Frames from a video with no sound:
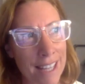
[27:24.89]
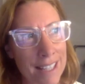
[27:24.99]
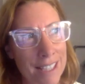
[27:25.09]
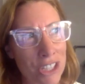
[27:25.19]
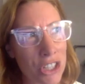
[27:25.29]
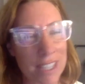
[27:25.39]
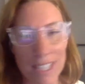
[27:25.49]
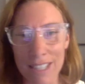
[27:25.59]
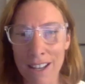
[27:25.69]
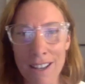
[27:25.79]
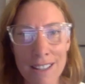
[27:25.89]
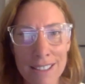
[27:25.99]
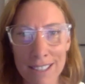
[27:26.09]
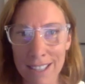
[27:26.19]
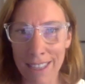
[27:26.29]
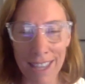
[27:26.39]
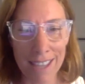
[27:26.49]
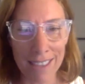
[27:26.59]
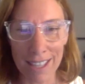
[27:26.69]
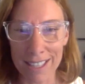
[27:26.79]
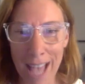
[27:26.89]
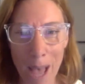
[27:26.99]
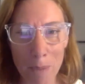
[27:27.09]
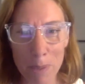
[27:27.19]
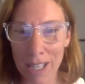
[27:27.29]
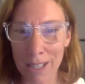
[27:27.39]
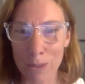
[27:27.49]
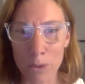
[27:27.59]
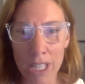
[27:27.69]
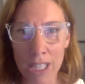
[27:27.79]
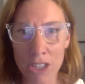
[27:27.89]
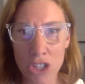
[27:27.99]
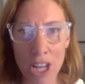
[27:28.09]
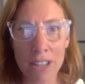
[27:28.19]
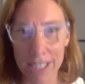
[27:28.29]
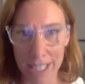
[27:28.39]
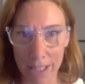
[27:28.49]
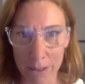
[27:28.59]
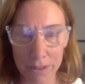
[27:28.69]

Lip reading: it's just this constant thing that is happening and regenerative.